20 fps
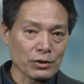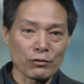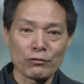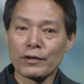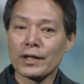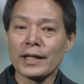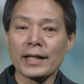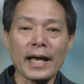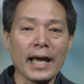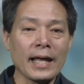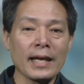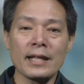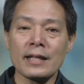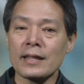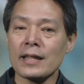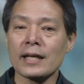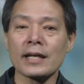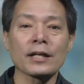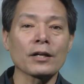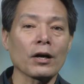or really
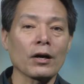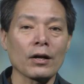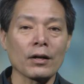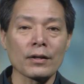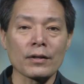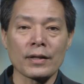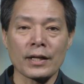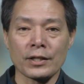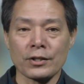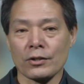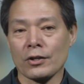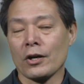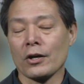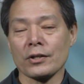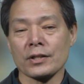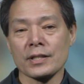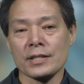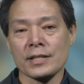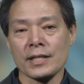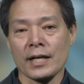anything at all that your
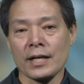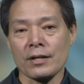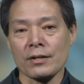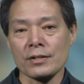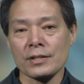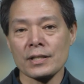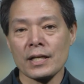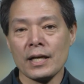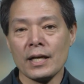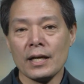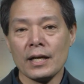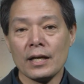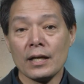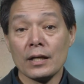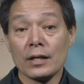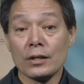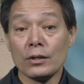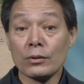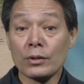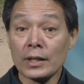heart desires.
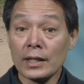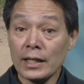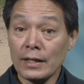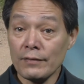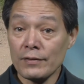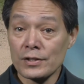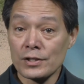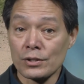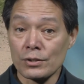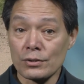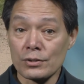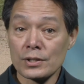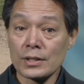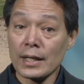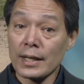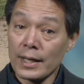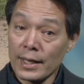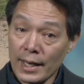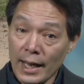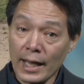You can even choose
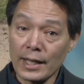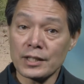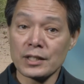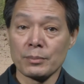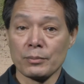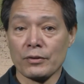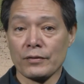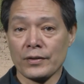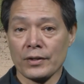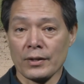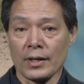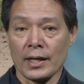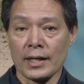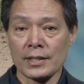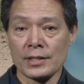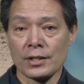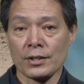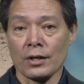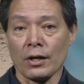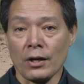not to move your
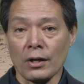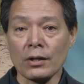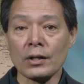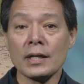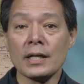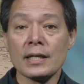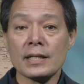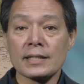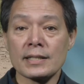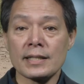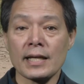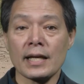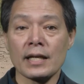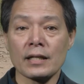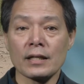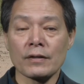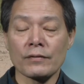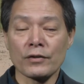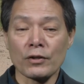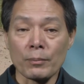eyes at all, say
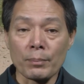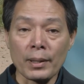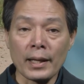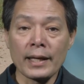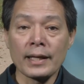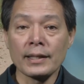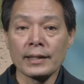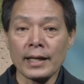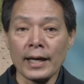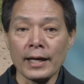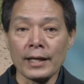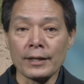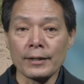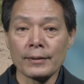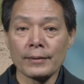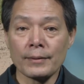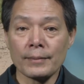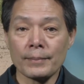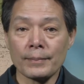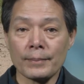if you're playing dead,
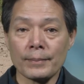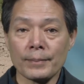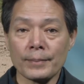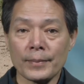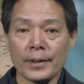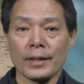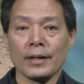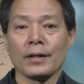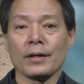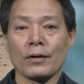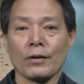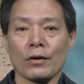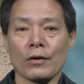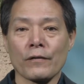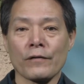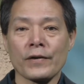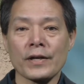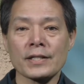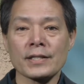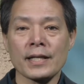or
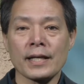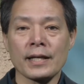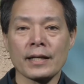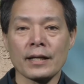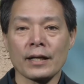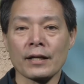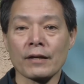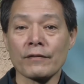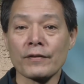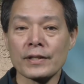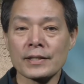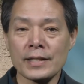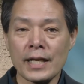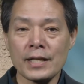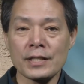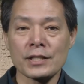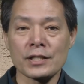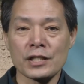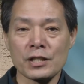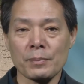fixating on a
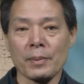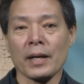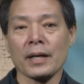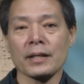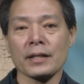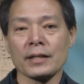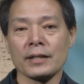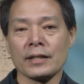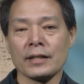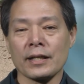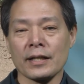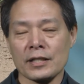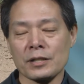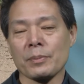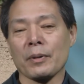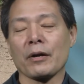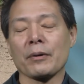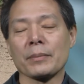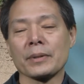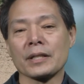fixation spot in an
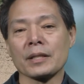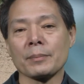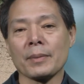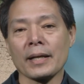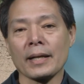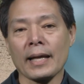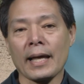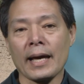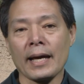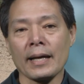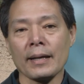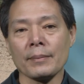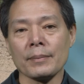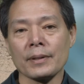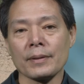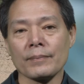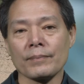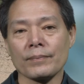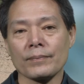experiment in my lab.